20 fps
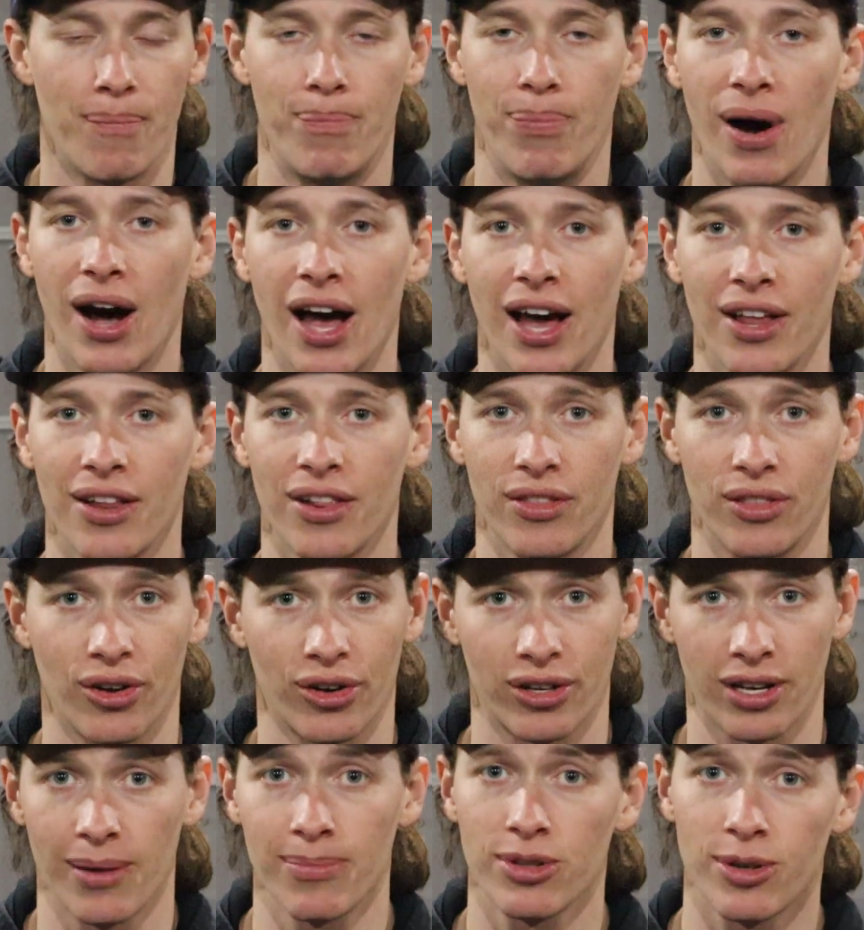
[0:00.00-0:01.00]
but
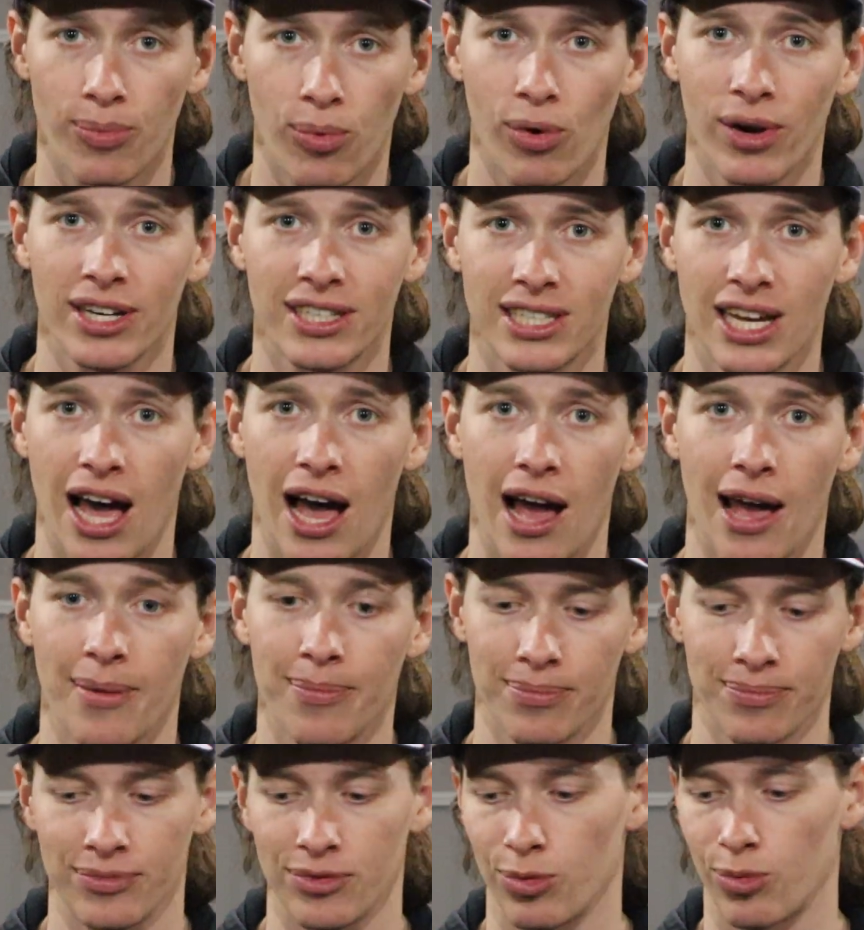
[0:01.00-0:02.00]
there comes a point in
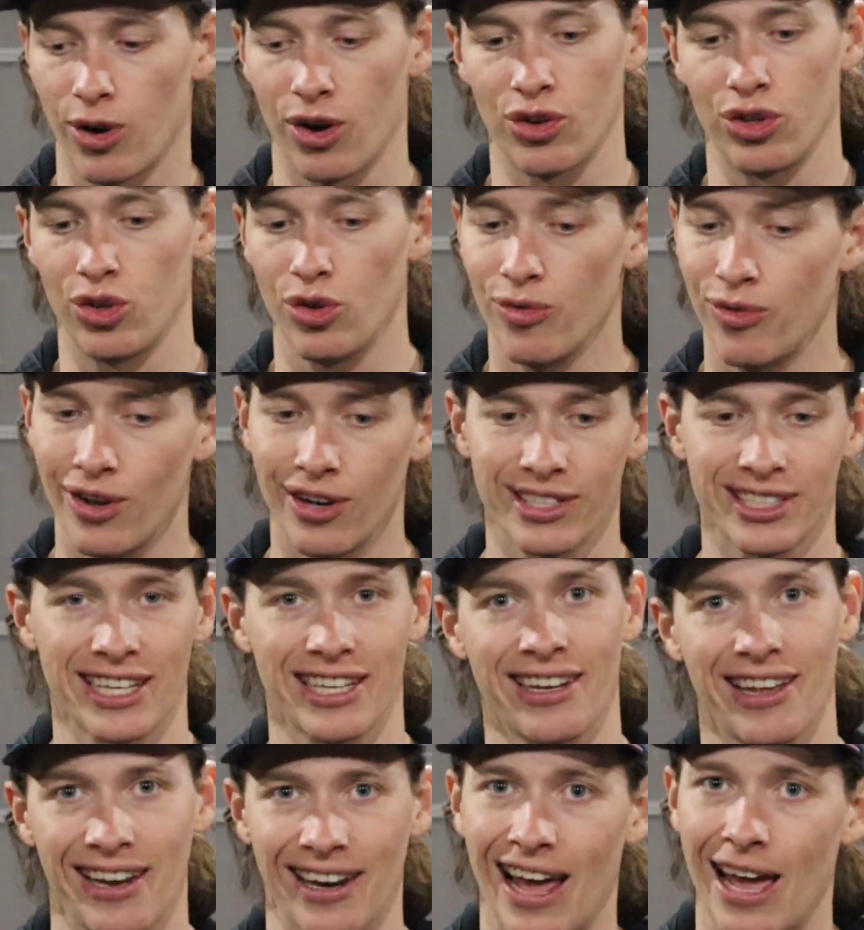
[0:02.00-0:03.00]
time where you've hooked
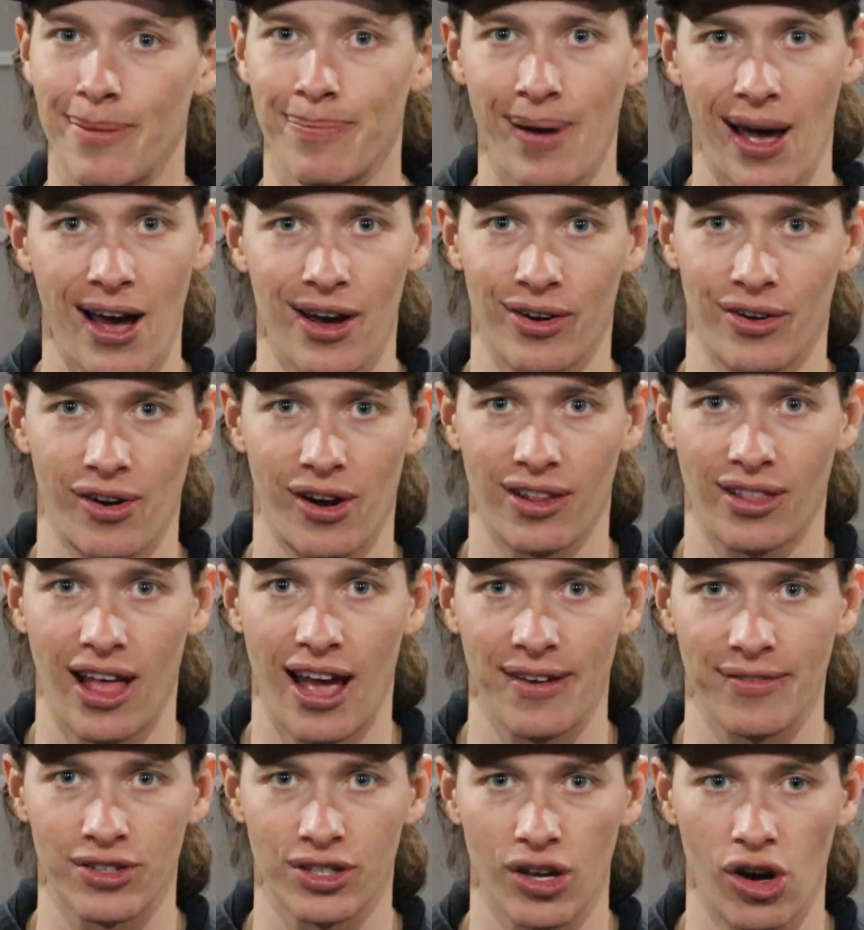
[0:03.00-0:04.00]
in an 8-pounder on
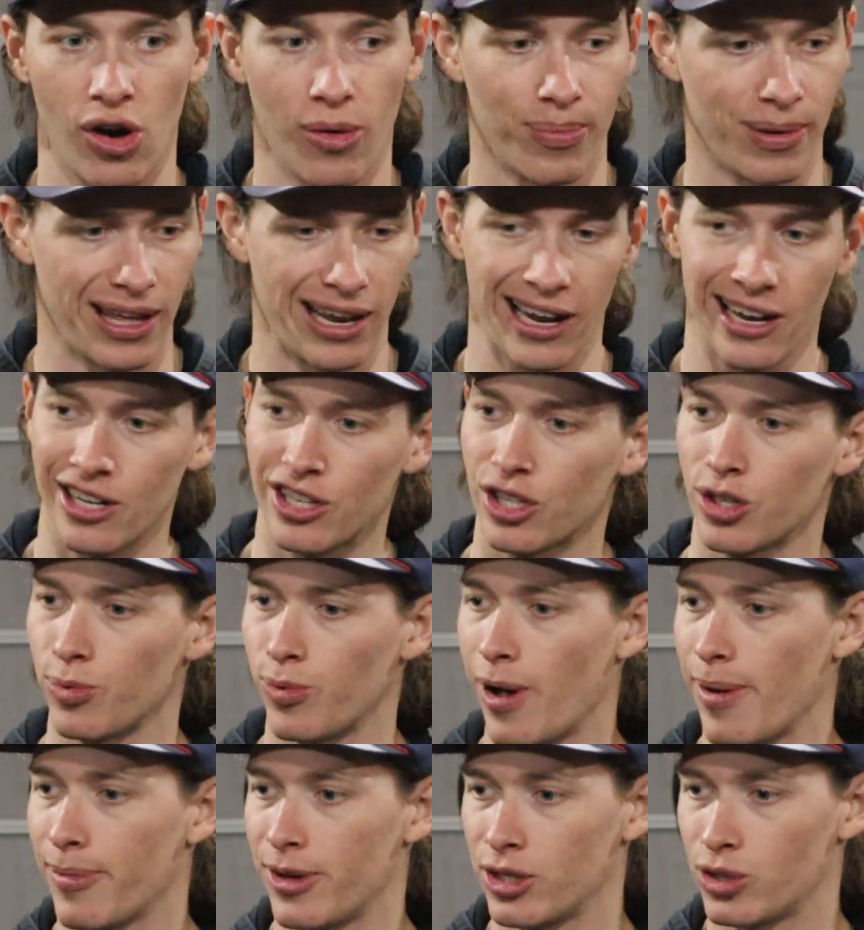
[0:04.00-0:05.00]
LiveScope, and it's
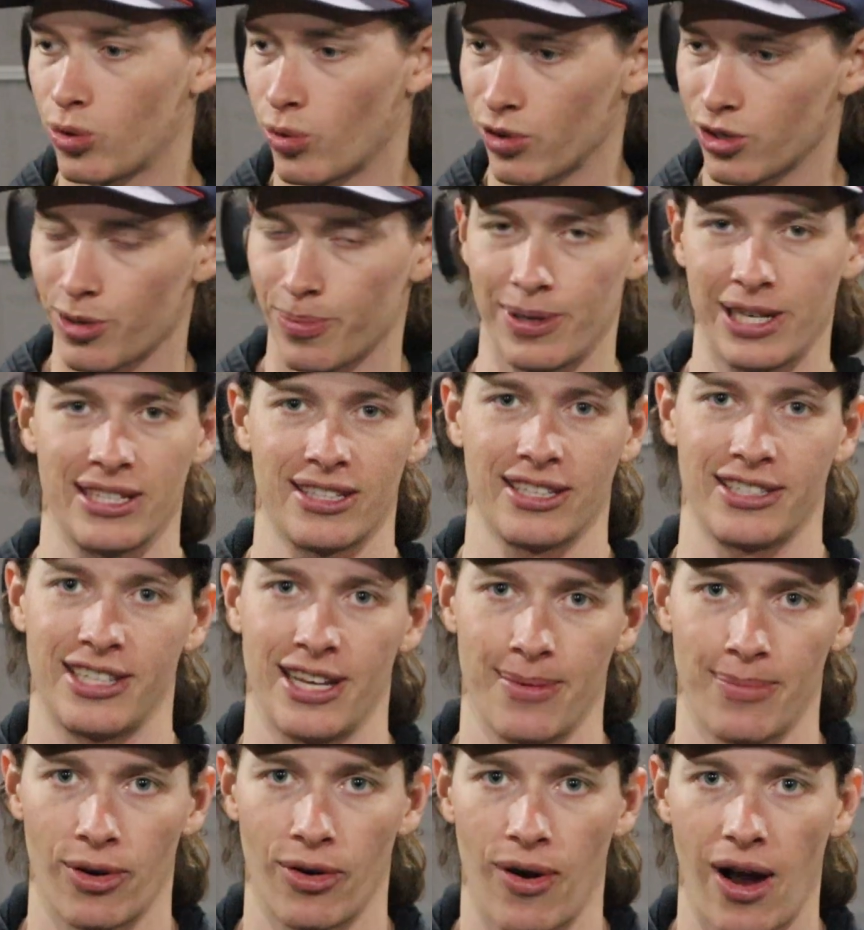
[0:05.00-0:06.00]
swimming towards a piece of
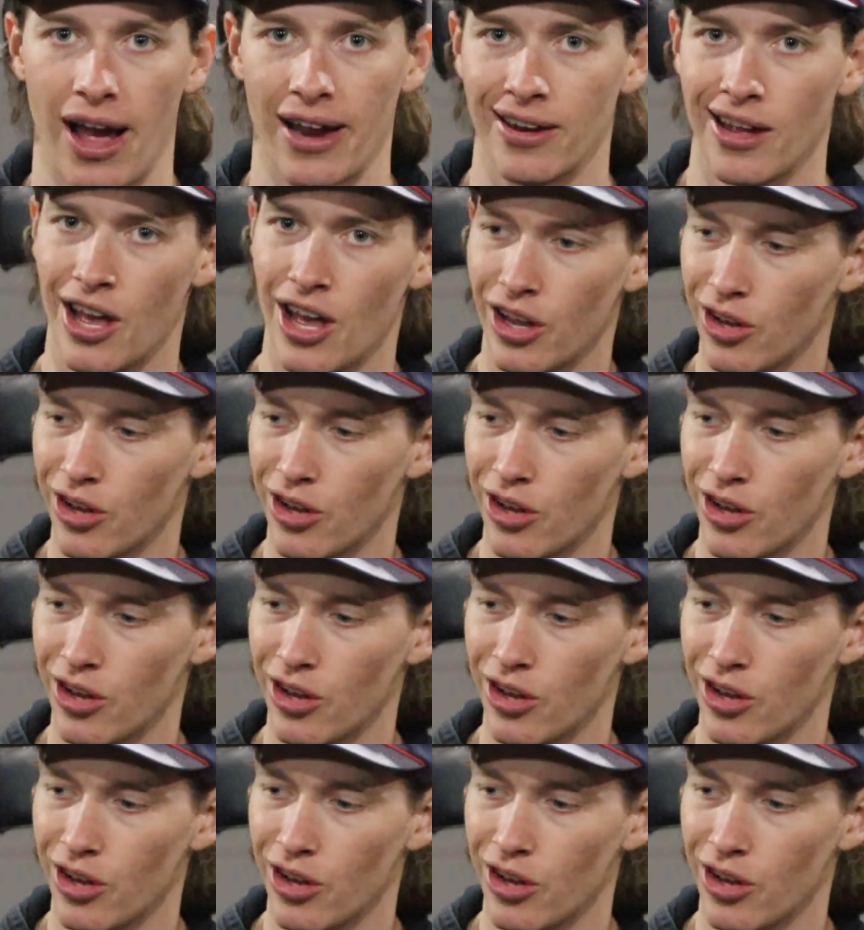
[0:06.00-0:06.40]
timber, right?